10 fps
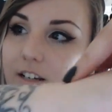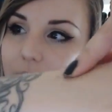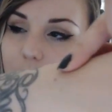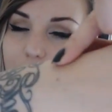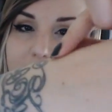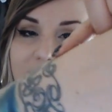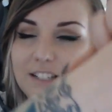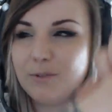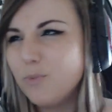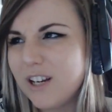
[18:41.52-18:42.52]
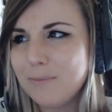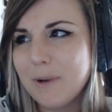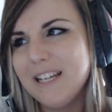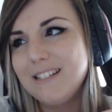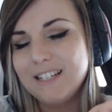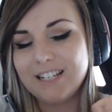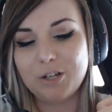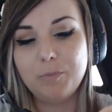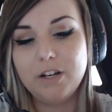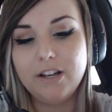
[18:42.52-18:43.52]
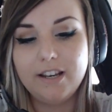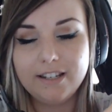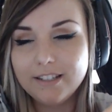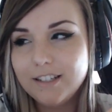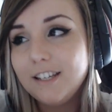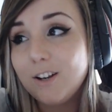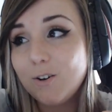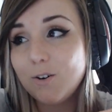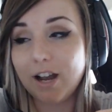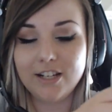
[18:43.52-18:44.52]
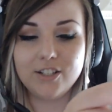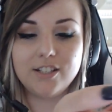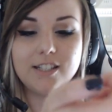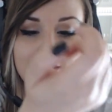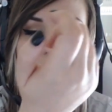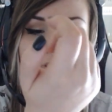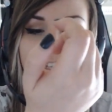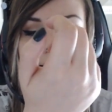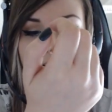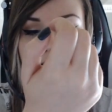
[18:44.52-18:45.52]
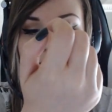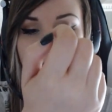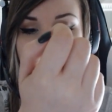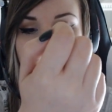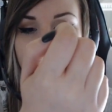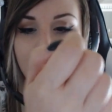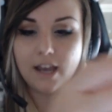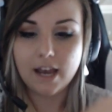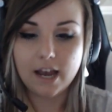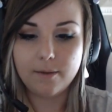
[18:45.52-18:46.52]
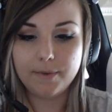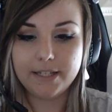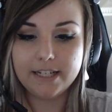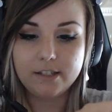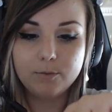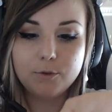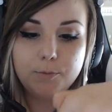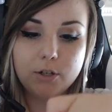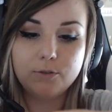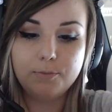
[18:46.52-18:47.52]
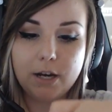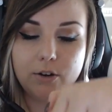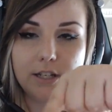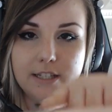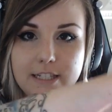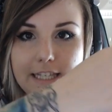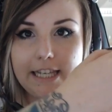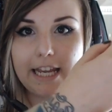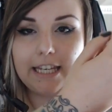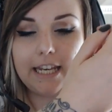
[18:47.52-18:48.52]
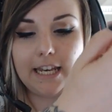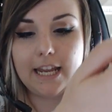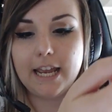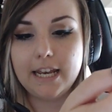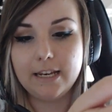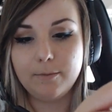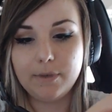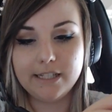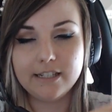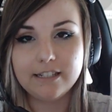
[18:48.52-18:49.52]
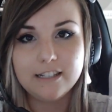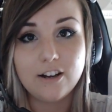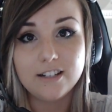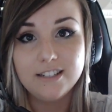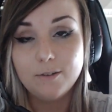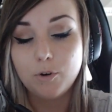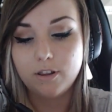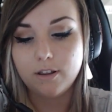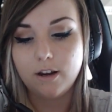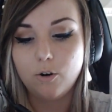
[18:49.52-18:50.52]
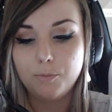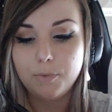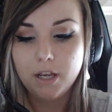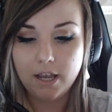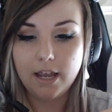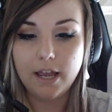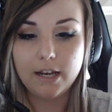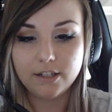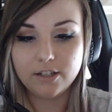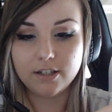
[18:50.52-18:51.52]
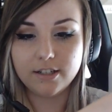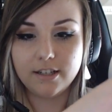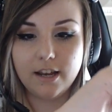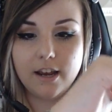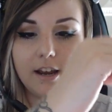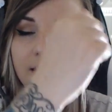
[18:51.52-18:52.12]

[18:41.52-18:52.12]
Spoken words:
which is pretty basic, but I just really like the meaning. It says Dum Spiro Spero. It's Latin and it means as long as I breathe, I hope. And it's just a